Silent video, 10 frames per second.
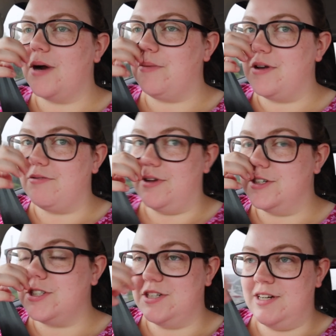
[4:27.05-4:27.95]
Probably have
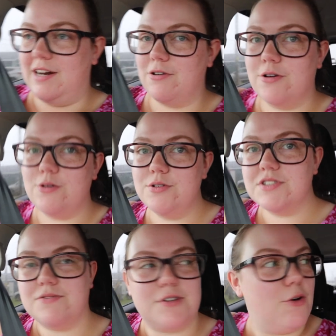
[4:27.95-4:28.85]
lunch in
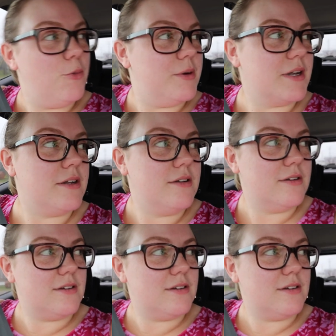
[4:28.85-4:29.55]
Earl's if they're open.